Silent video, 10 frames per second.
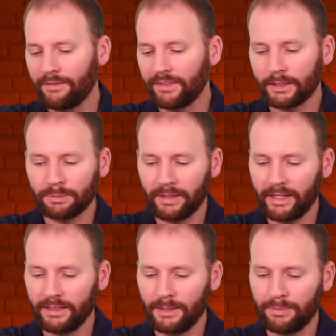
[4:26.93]
flex
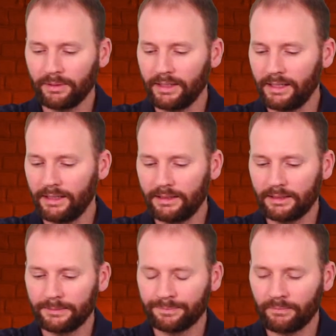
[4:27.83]
play in deeper
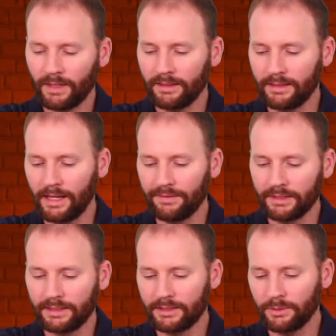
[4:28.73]
leagues. The
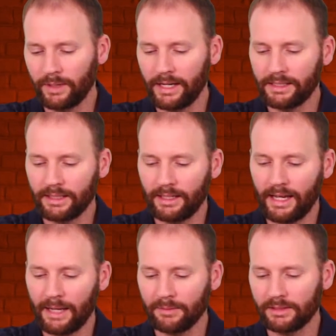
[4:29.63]
Denver situation,
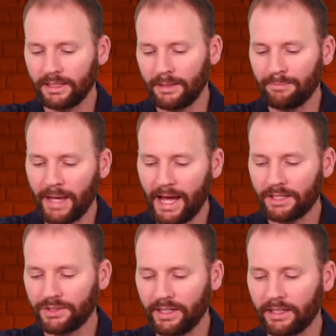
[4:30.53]
Hamilton and
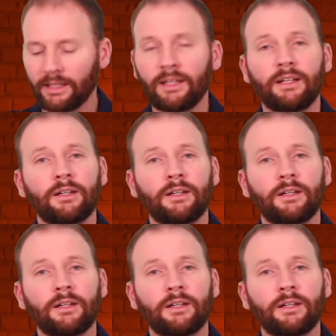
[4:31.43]
Patrick,